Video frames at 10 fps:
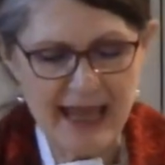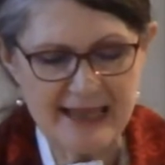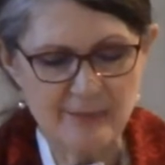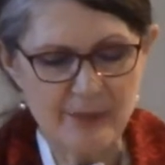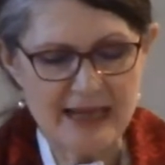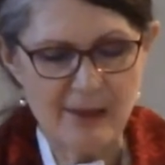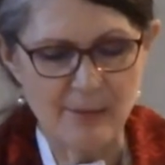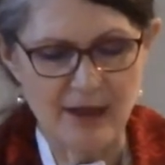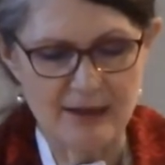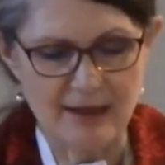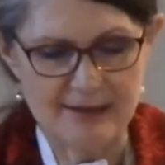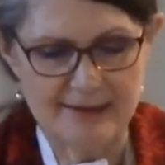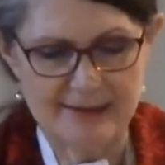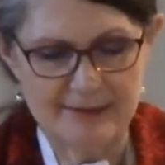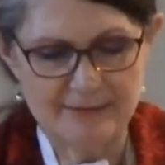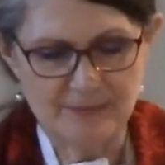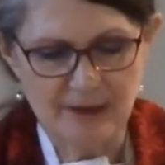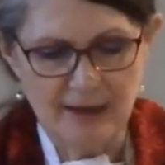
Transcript: and be among us.